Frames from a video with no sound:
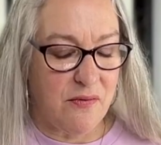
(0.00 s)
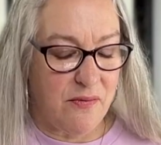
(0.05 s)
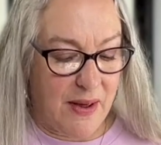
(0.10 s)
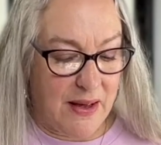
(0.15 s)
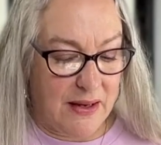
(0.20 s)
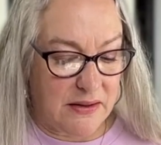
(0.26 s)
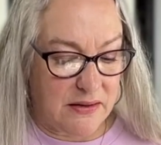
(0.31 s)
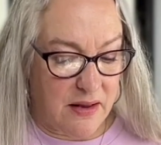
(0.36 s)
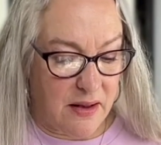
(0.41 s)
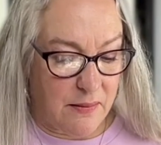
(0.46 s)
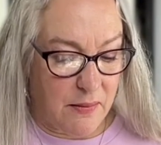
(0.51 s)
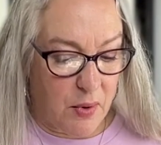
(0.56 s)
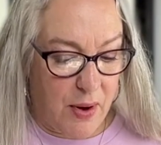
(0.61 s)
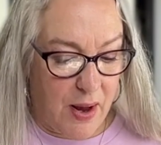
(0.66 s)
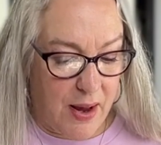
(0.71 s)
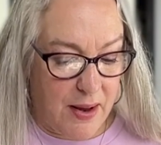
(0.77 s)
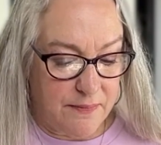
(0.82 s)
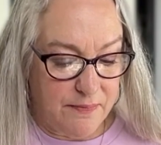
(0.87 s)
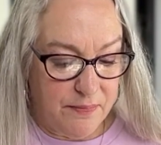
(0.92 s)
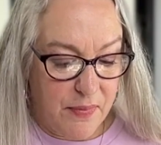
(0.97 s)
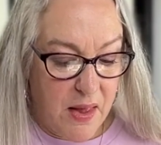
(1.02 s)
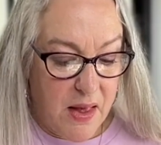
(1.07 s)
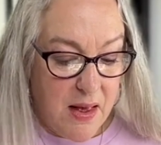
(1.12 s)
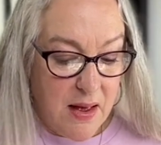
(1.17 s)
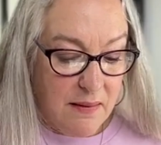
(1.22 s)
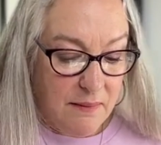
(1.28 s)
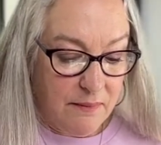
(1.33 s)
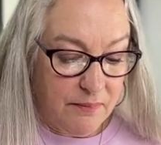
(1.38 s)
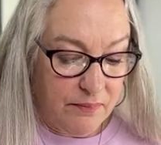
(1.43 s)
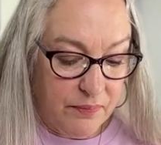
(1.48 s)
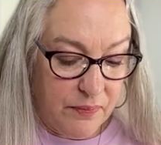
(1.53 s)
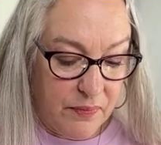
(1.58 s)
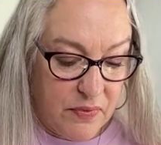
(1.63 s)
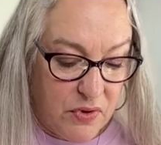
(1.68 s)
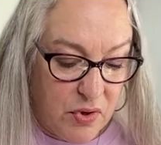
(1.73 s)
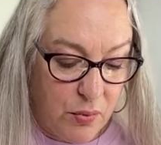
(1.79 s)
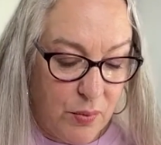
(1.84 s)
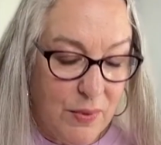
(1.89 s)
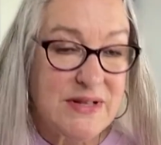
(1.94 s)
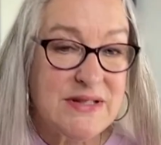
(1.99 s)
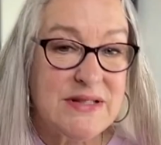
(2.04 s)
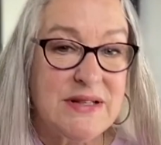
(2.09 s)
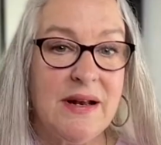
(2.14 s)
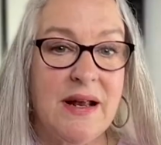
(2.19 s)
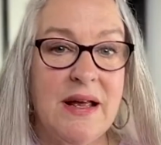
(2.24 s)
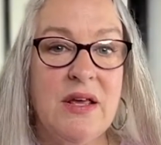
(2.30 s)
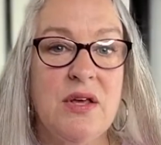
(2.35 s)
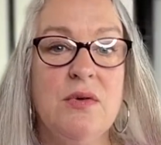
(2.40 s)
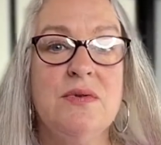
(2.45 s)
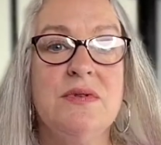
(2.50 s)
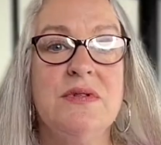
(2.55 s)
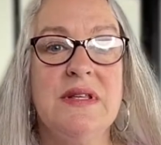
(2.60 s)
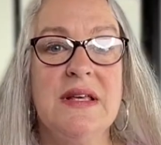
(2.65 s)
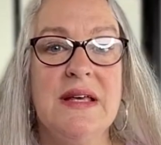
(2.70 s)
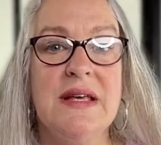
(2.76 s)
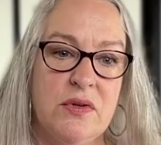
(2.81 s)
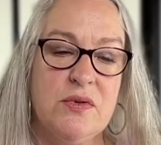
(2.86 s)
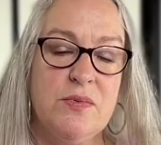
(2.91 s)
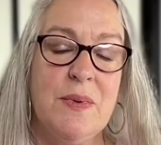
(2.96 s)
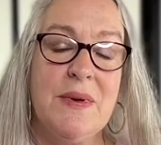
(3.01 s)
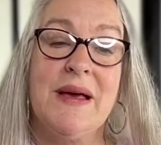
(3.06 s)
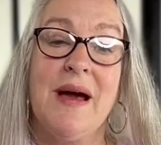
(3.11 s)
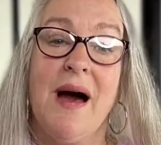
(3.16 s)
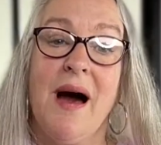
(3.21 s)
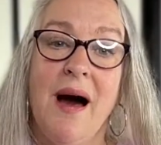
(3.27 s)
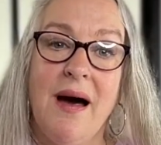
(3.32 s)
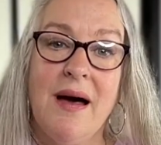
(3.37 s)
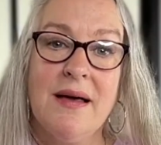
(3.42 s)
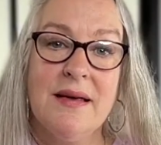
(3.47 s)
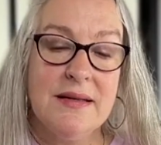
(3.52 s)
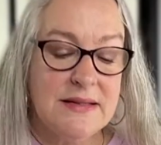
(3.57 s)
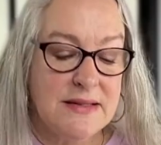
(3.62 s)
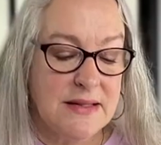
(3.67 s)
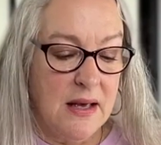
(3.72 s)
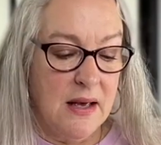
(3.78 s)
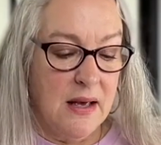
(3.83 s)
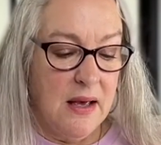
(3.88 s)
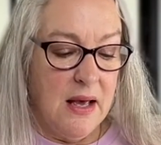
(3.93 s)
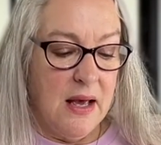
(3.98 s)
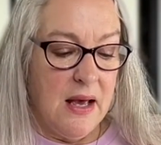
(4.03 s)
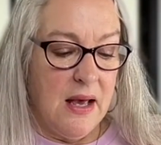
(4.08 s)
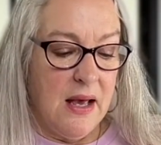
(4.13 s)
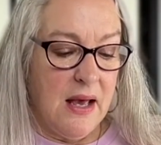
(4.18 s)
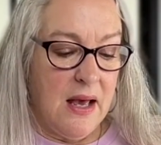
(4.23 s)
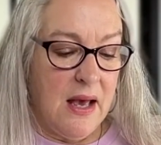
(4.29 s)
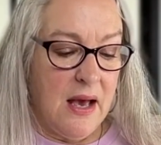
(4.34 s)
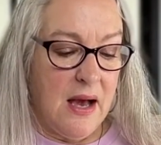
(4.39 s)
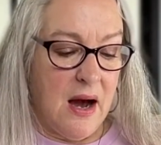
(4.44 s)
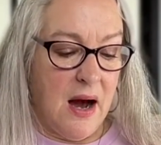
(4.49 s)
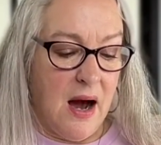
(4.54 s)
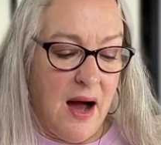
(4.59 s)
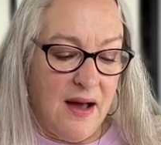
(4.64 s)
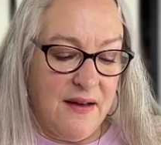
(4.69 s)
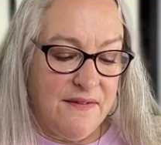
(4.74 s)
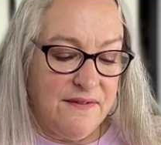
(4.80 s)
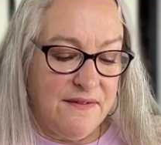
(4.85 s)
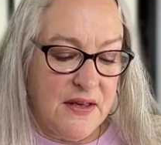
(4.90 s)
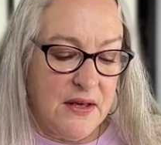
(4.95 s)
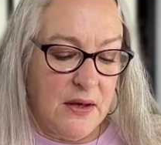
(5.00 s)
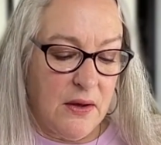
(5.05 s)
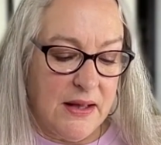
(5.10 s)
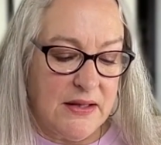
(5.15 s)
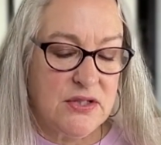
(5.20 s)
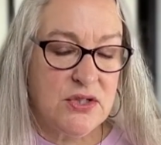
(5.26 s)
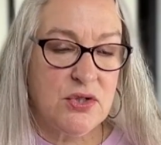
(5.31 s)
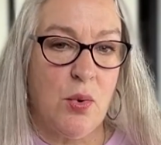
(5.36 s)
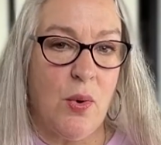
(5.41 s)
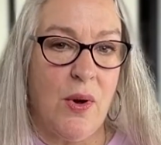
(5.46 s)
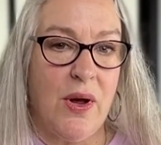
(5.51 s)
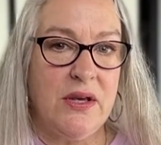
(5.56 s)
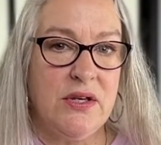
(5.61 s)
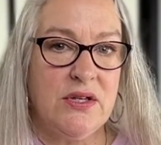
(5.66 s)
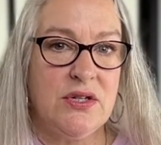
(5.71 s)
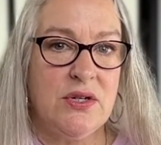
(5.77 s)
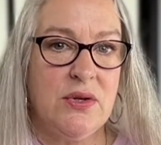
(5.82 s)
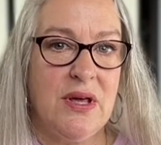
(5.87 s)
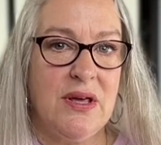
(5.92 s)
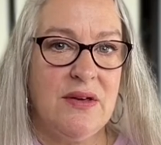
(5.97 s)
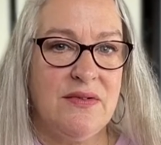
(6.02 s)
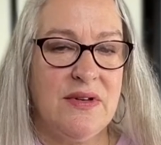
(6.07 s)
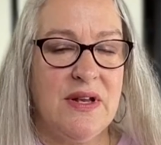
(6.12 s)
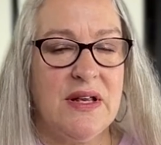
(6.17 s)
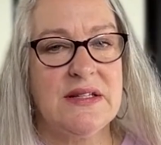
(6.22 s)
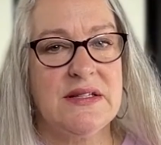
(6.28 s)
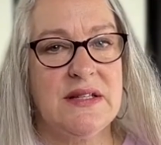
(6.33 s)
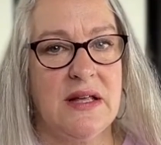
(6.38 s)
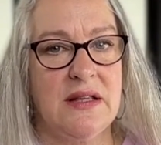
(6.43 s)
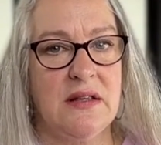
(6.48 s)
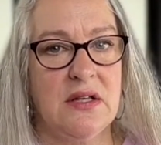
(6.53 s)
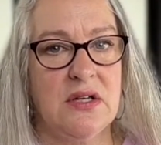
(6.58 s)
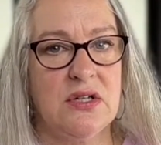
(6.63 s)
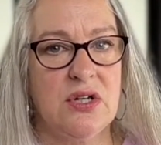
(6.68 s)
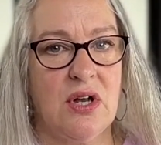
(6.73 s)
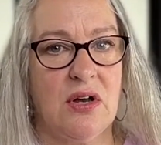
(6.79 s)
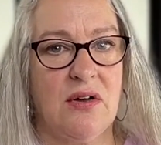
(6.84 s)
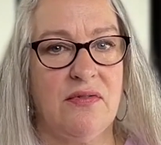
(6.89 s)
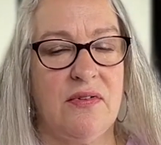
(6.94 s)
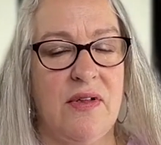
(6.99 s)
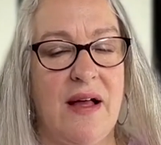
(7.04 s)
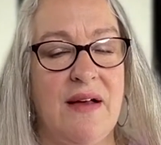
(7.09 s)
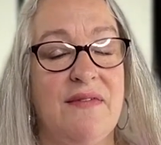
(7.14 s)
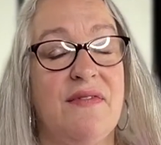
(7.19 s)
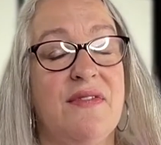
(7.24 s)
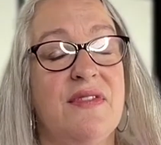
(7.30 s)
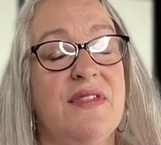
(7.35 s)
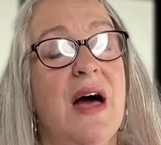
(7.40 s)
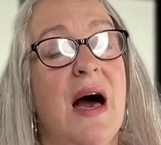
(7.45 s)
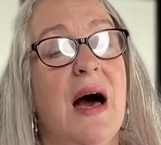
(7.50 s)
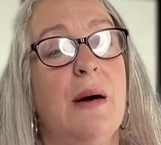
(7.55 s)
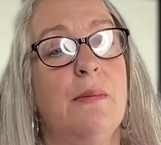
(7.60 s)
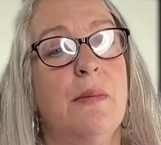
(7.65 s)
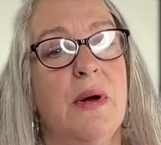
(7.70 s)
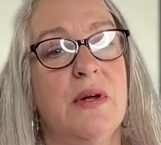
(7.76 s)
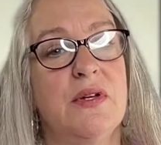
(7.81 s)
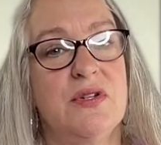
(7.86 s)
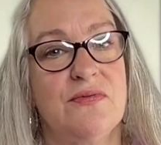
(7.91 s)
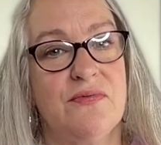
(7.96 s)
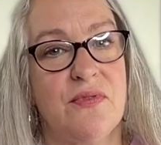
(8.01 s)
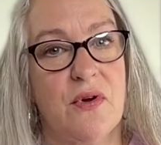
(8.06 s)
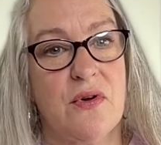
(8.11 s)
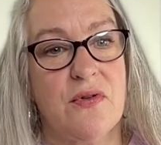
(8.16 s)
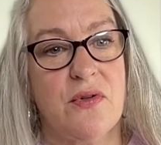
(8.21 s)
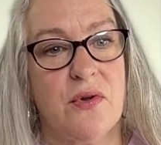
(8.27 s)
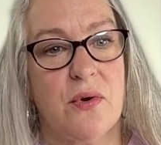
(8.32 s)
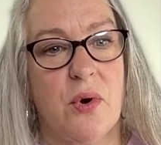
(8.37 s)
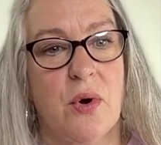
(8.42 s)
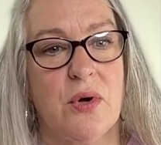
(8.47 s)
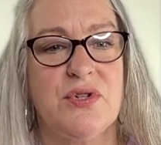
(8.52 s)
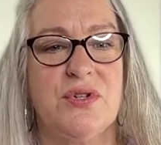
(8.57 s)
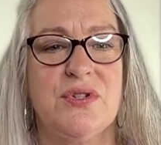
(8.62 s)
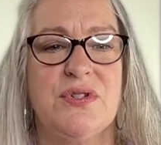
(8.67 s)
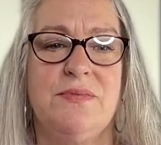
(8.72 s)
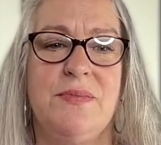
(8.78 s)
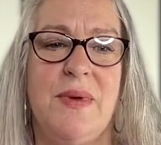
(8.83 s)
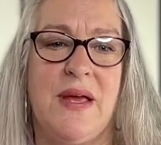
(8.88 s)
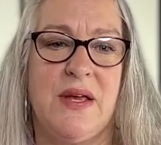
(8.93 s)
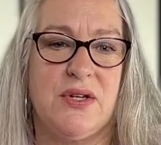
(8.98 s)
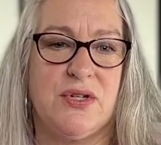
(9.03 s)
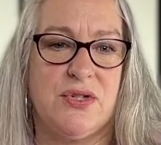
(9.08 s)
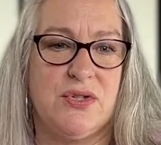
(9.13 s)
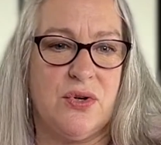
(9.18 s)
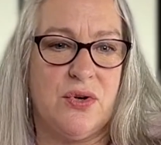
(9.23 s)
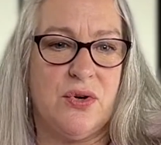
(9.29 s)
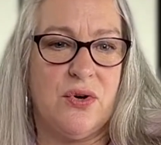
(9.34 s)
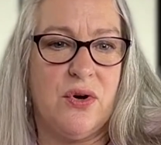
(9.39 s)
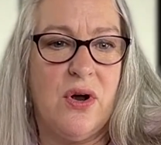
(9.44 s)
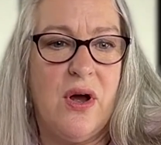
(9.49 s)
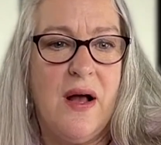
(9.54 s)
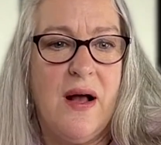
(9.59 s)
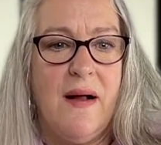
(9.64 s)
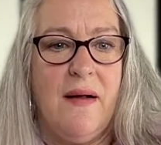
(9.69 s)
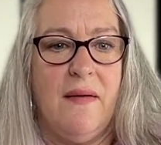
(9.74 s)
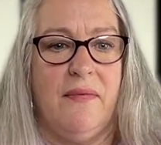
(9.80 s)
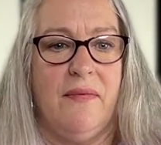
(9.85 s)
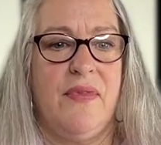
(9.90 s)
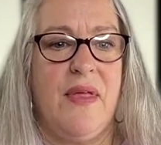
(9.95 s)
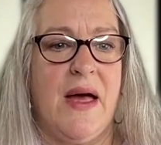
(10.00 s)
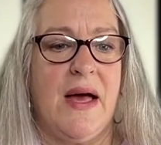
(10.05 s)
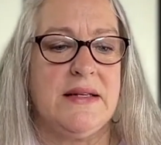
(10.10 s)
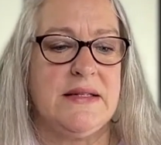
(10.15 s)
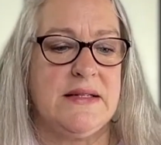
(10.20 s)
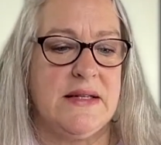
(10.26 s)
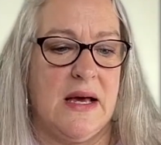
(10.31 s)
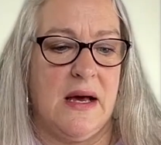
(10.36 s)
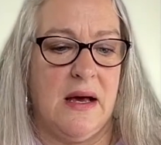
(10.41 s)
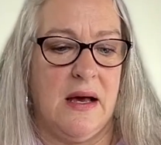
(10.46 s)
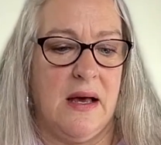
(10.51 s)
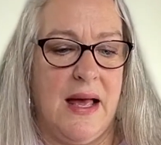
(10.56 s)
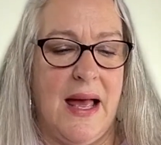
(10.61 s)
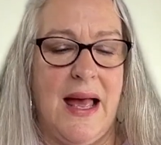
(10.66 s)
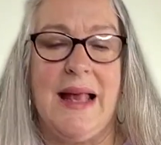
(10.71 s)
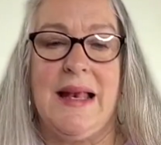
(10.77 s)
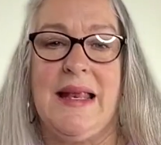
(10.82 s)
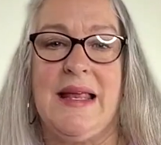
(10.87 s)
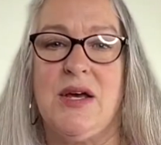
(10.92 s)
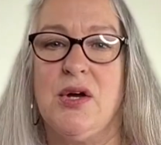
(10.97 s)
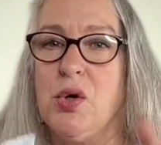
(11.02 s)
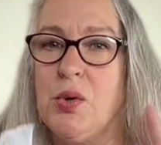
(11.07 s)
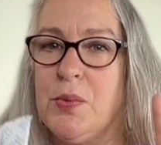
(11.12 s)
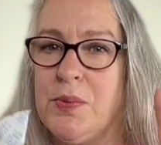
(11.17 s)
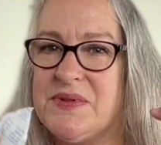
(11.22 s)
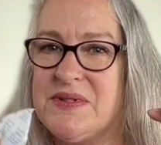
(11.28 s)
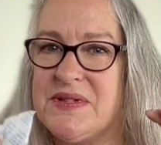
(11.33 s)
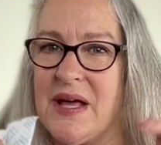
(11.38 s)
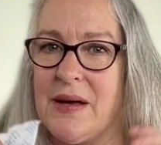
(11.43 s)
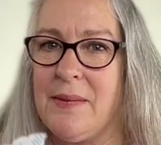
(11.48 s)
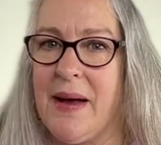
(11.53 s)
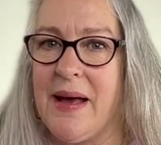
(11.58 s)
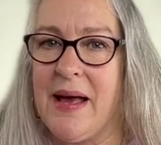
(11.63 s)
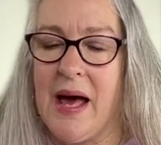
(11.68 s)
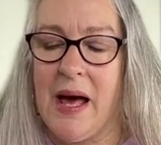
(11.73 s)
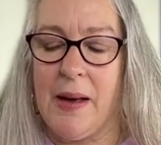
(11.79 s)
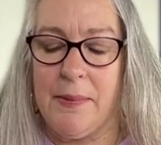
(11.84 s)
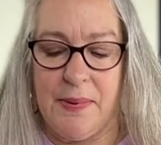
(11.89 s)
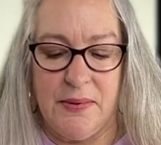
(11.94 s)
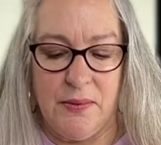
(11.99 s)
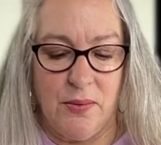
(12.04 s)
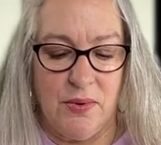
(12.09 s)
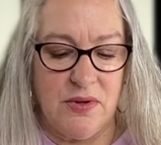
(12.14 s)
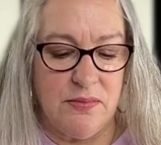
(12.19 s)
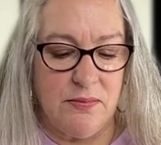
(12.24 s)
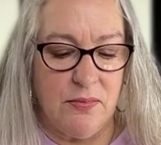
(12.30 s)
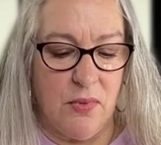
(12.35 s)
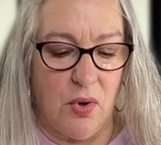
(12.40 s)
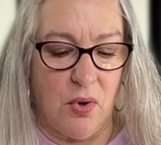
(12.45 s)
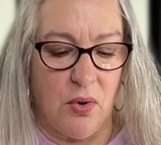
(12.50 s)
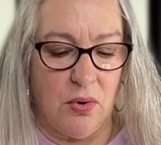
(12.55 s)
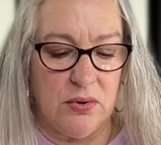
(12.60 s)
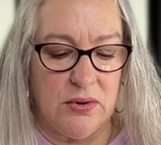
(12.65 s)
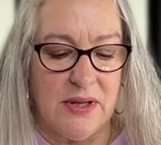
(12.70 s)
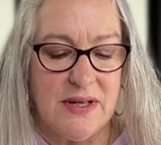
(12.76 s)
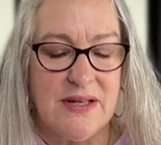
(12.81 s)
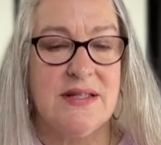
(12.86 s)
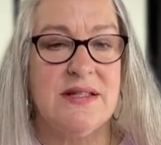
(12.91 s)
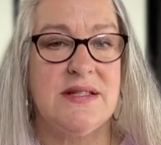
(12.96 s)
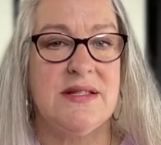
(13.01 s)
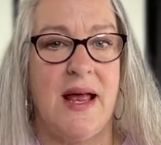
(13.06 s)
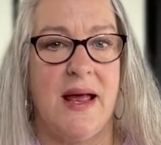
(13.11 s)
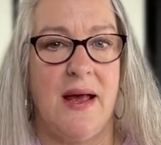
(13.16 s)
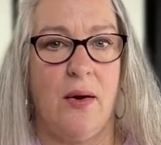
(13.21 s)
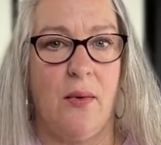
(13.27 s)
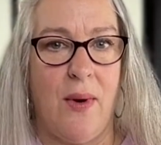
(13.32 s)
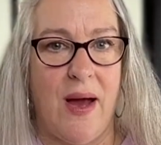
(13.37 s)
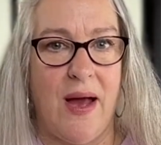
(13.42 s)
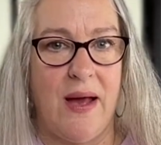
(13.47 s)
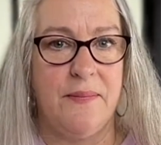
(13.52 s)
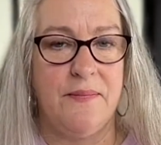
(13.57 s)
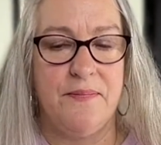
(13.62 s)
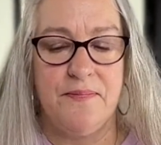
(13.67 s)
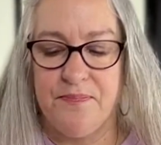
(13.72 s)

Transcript: baked them. Okay. The reason I use these because I feel it's going to even extend the shelf life that much further, or just make sure that any oops that might happen with mold stay away.